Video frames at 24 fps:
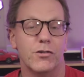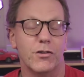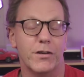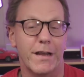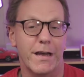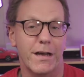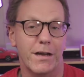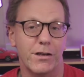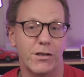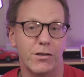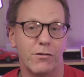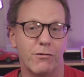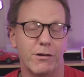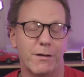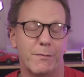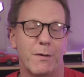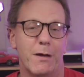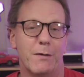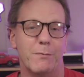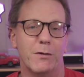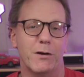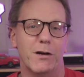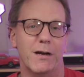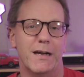So now you
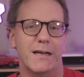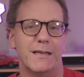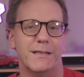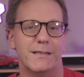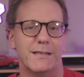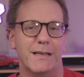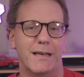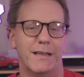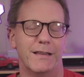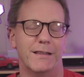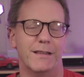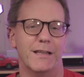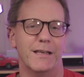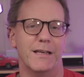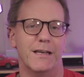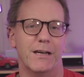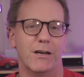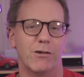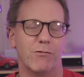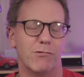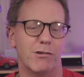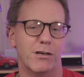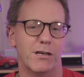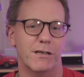remember I said
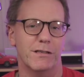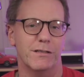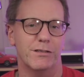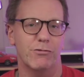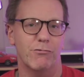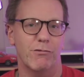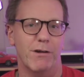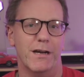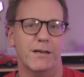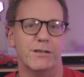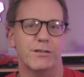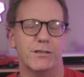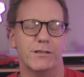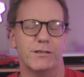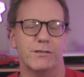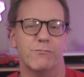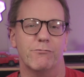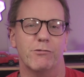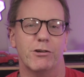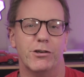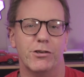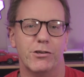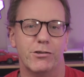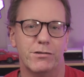there were
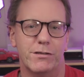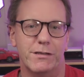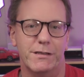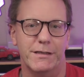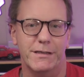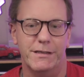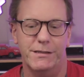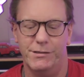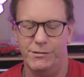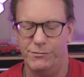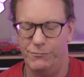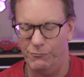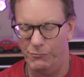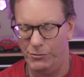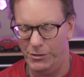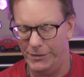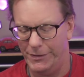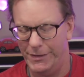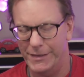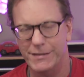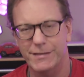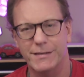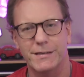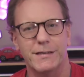directions were useless?
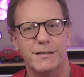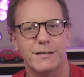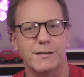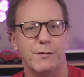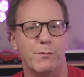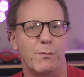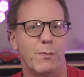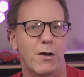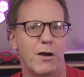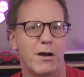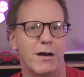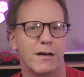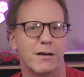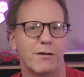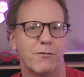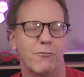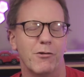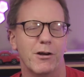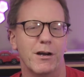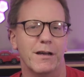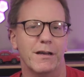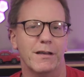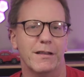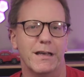Well, this is a
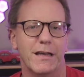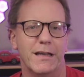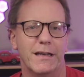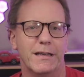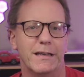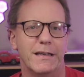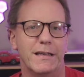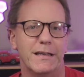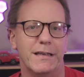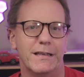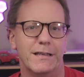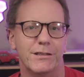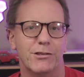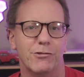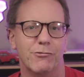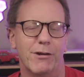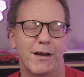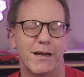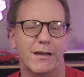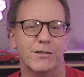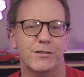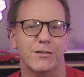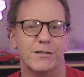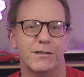part where they need
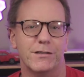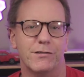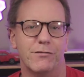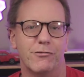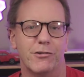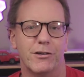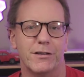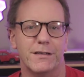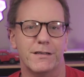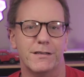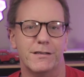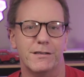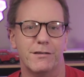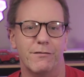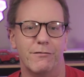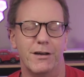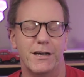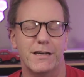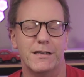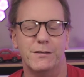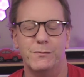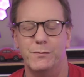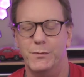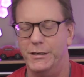directions for this
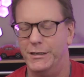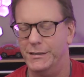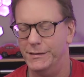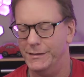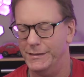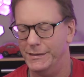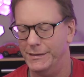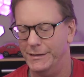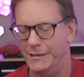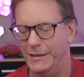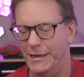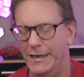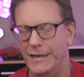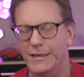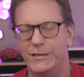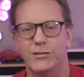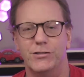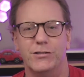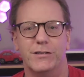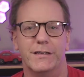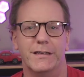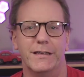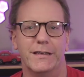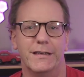device because it
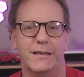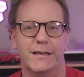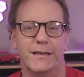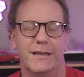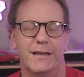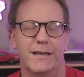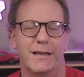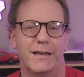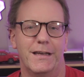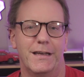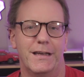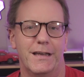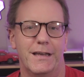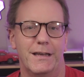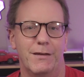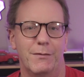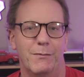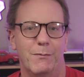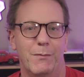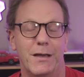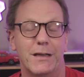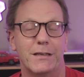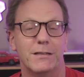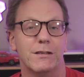actually
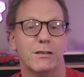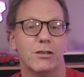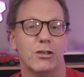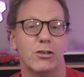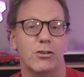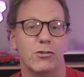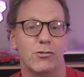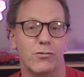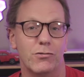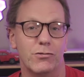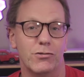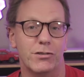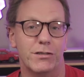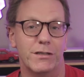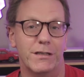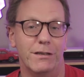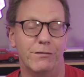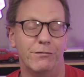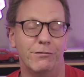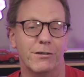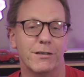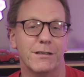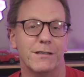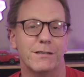makes a
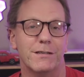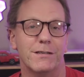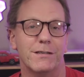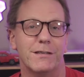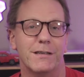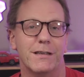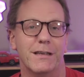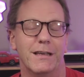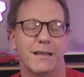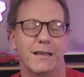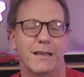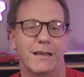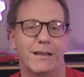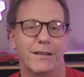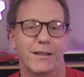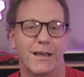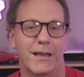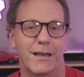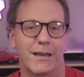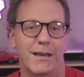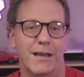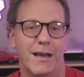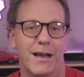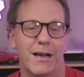huge difference
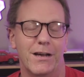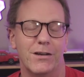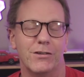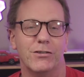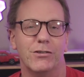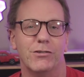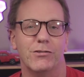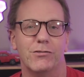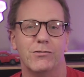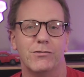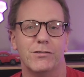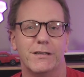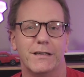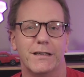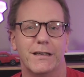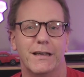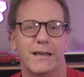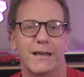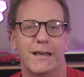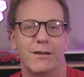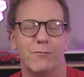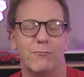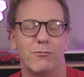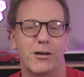in then how you use
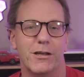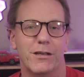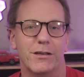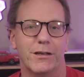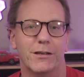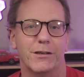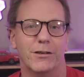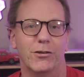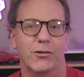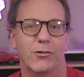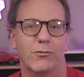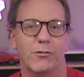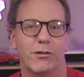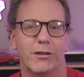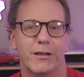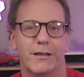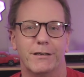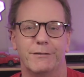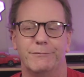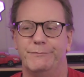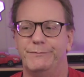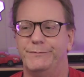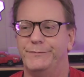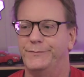it and what you can do
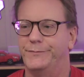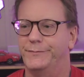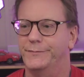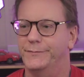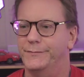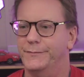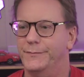with it.